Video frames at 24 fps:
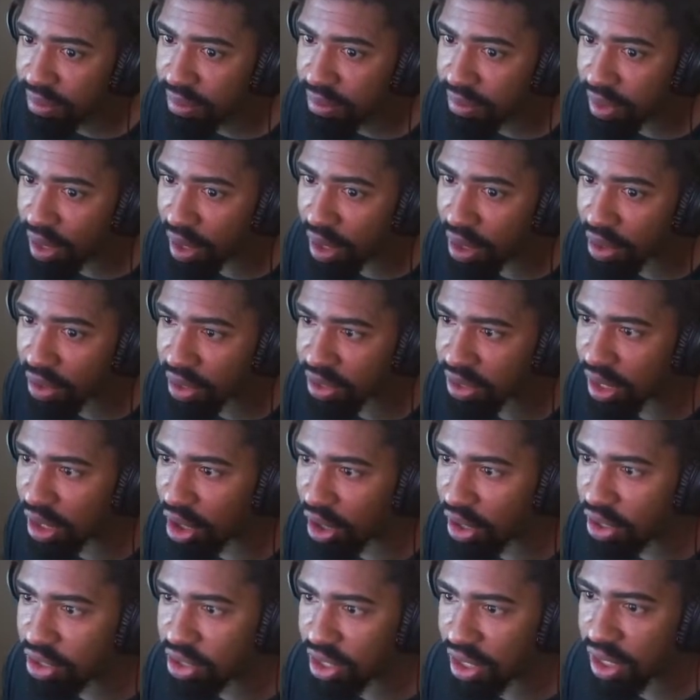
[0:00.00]
because the
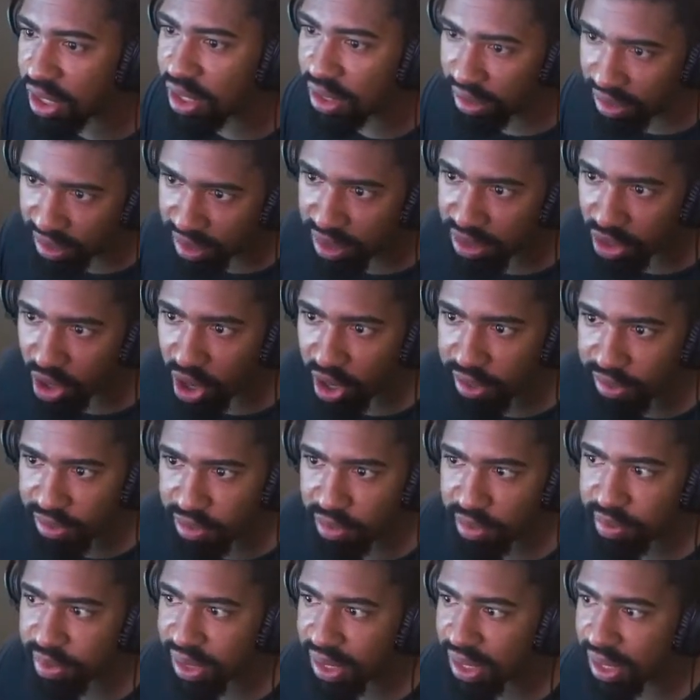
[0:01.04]
RNG is
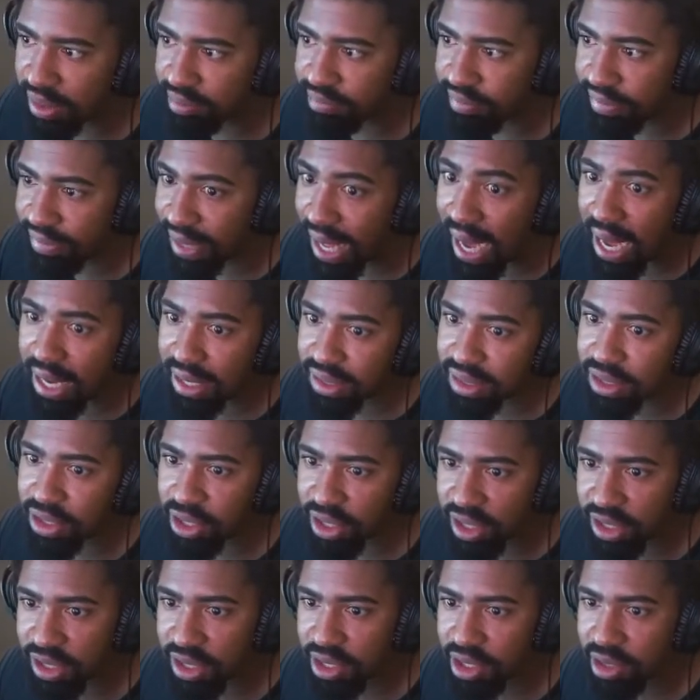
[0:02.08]
arguably not as good
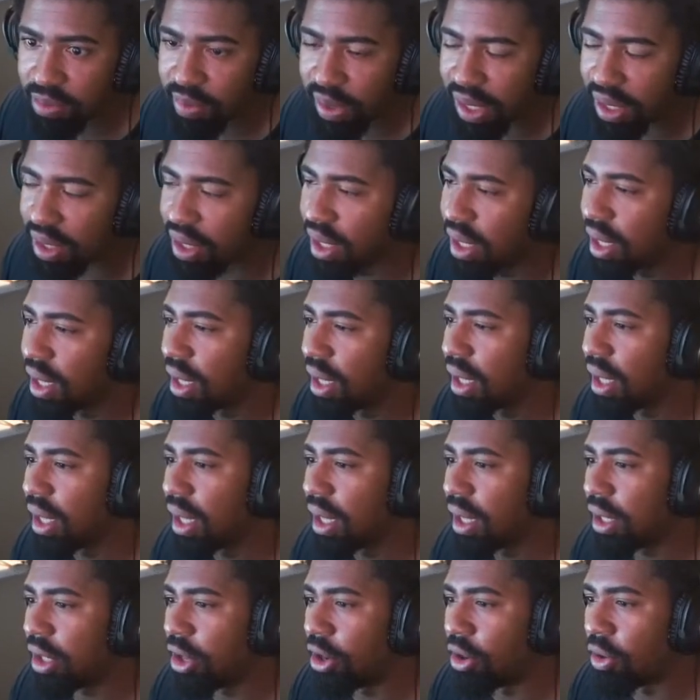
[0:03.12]
as it could be,
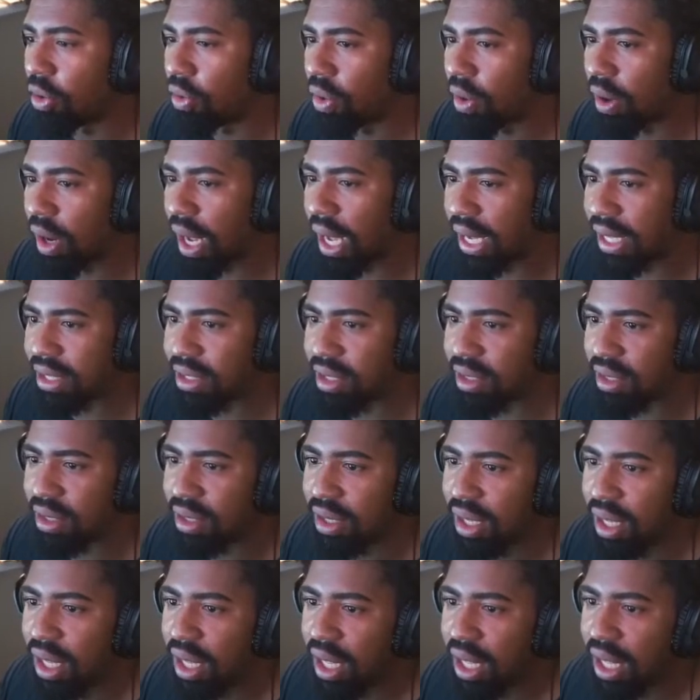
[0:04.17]
or I got
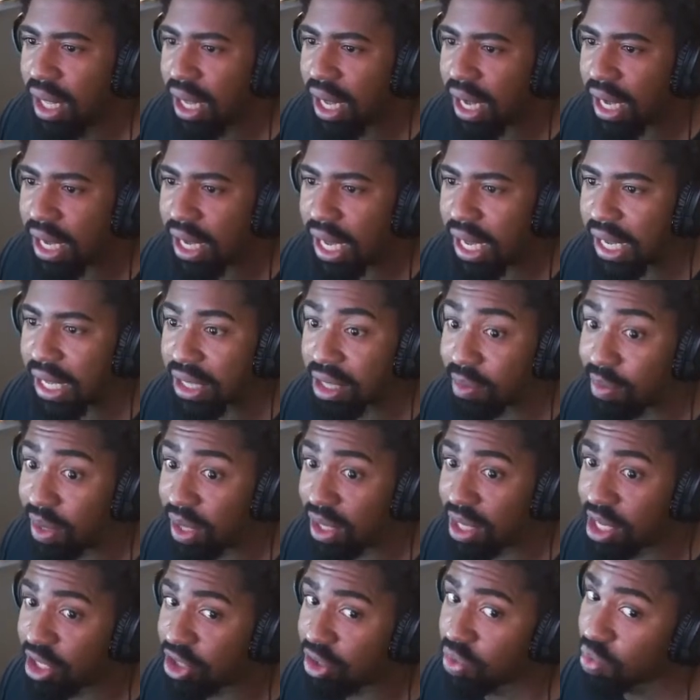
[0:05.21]
to be the
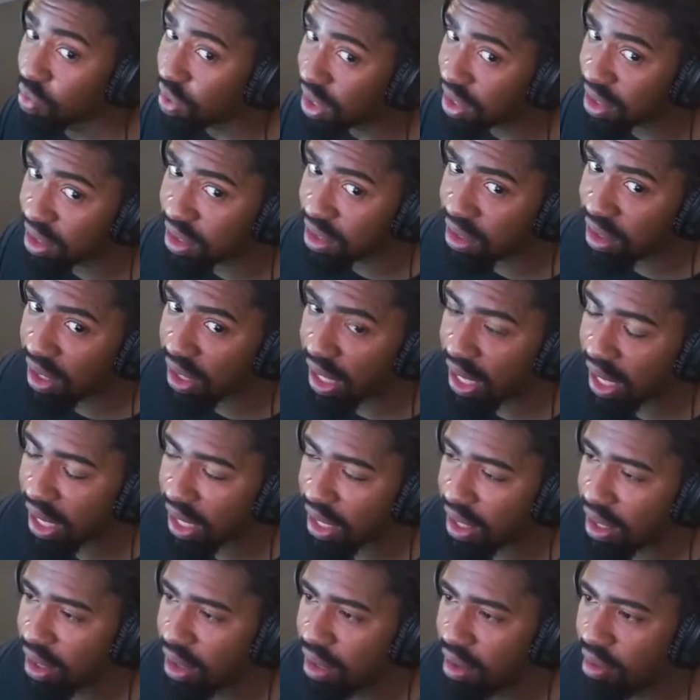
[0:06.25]
legend once
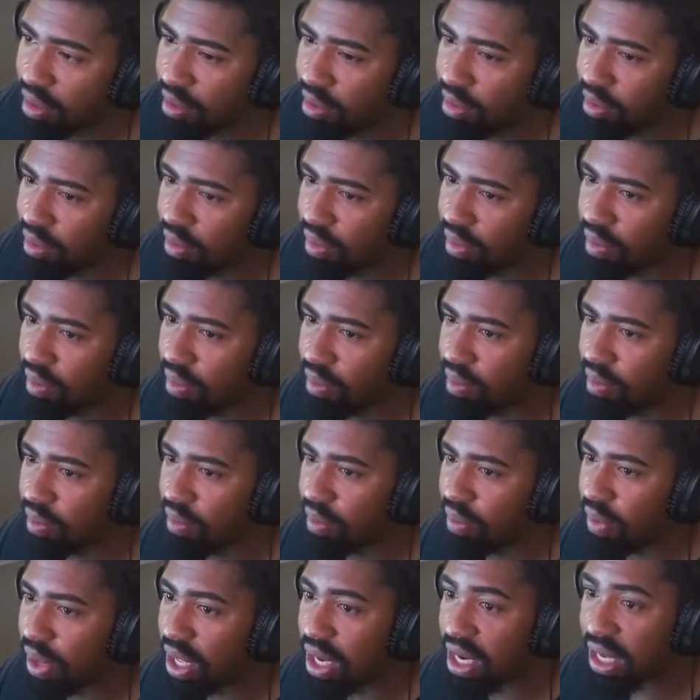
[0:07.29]
today
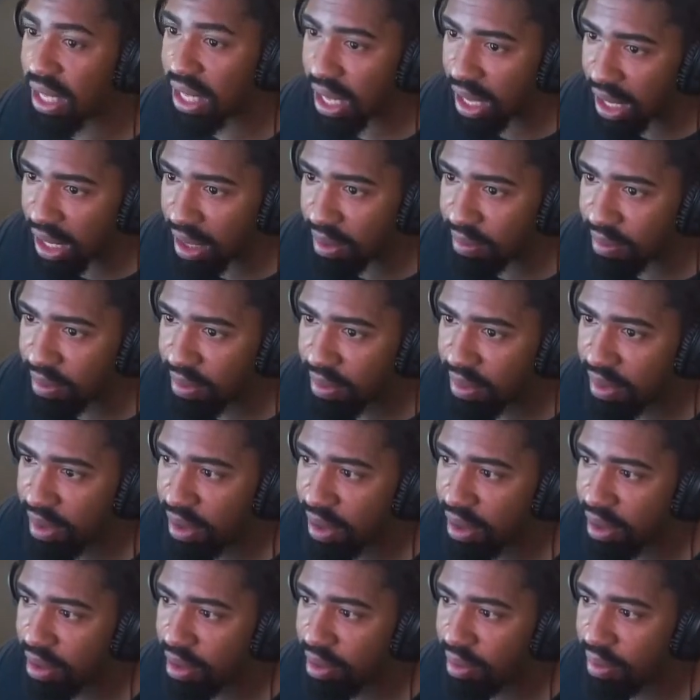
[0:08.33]
in a game,
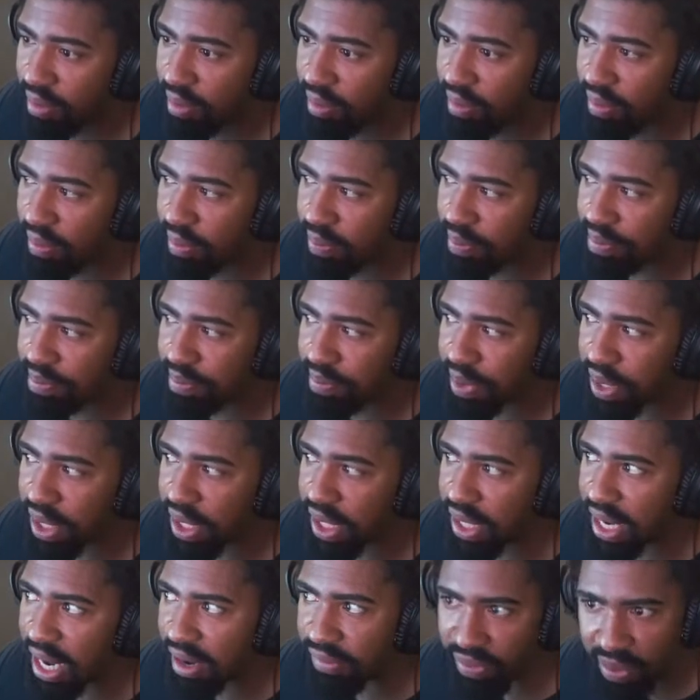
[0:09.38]
but
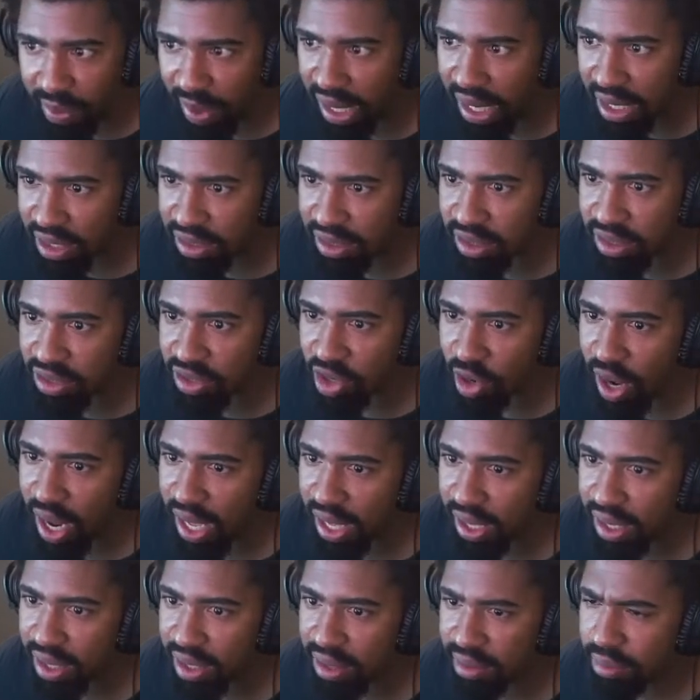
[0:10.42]
everybody else is trying
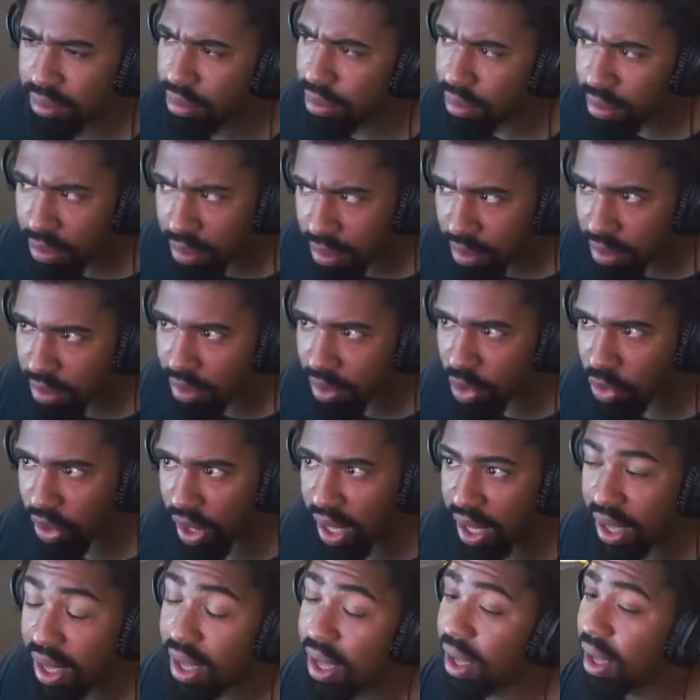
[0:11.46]
it.
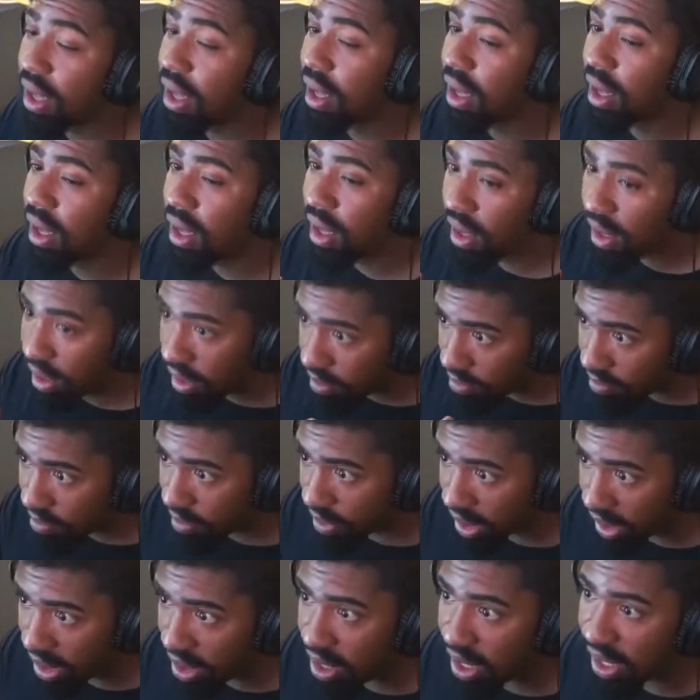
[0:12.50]
Okay.
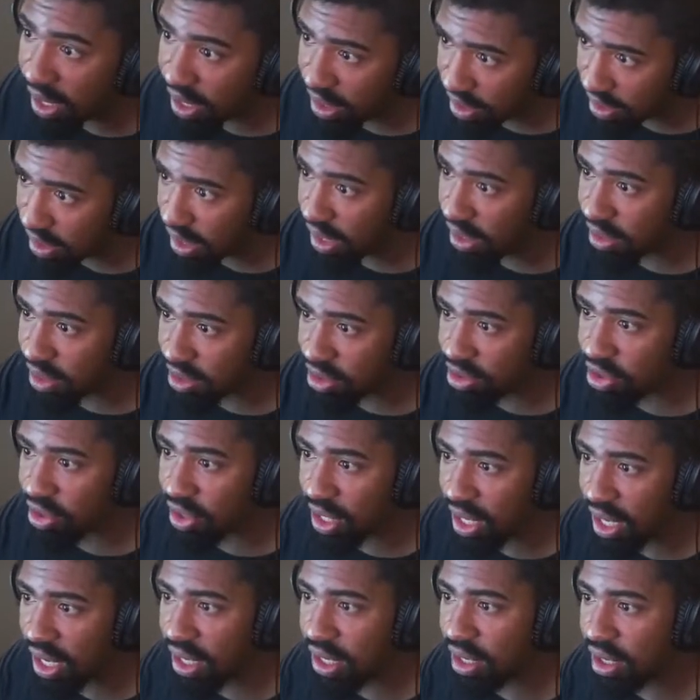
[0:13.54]
And again, I touched on
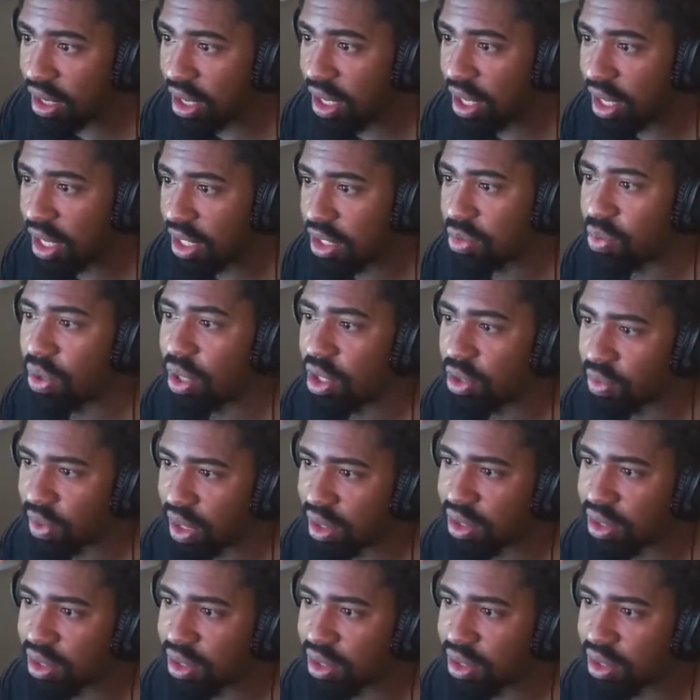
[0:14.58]
that as well when I was